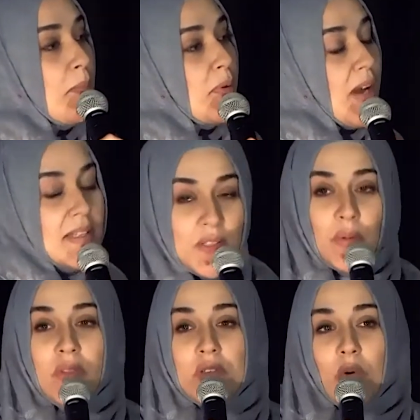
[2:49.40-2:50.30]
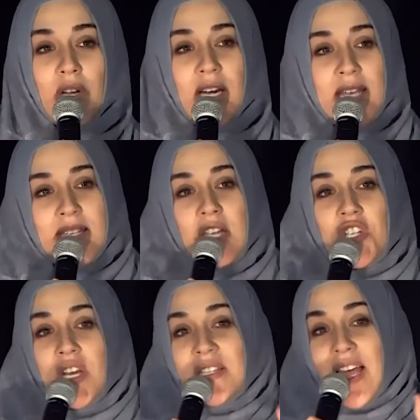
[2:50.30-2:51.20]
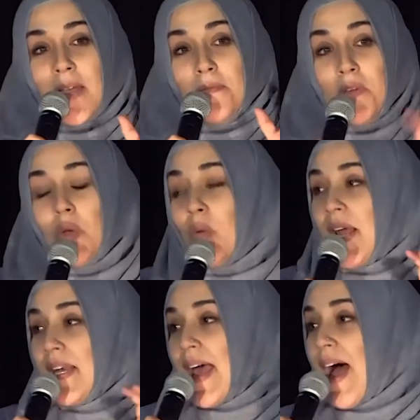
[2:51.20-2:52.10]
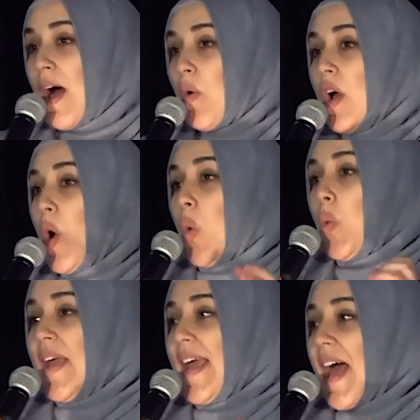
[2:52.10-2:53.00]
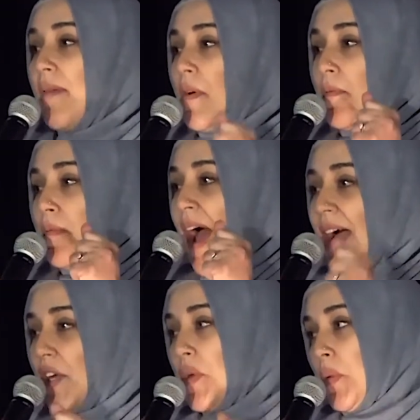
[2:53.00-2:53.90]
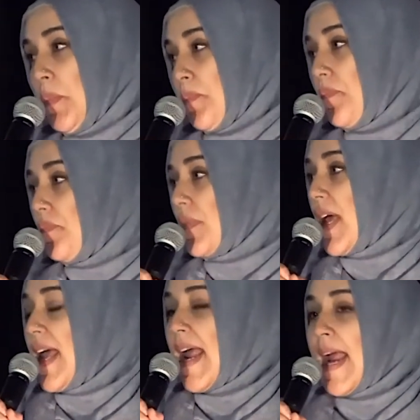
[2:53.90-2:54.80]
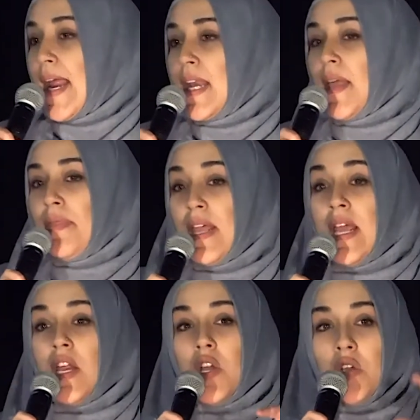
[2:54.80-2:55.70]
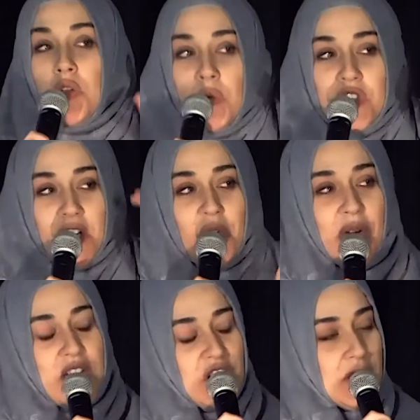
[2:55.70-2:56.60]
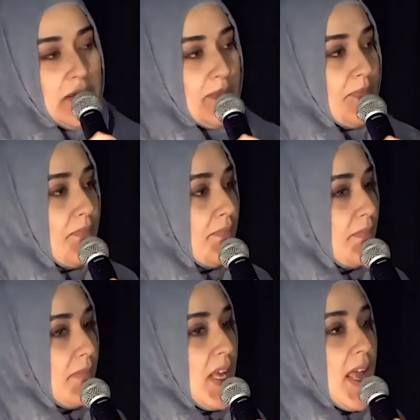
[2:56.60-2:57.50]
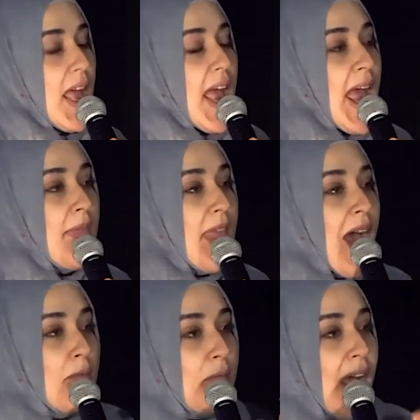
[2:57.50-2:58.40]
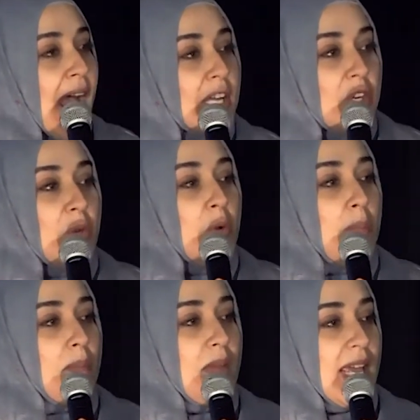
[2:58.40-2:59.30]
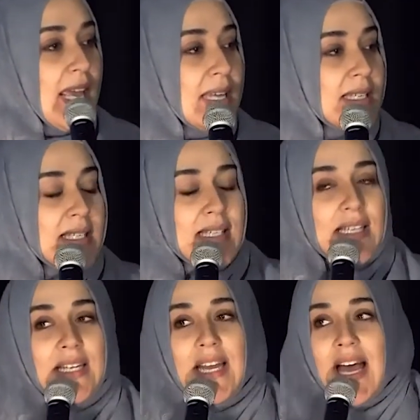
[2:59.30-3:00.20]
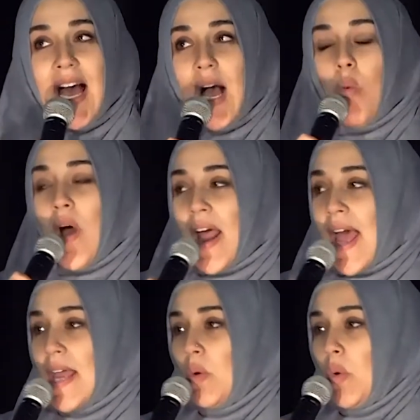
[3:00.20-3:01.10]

impressed with this organization is I feel right now we have a vacuum in the new generation. And that vacuum is what I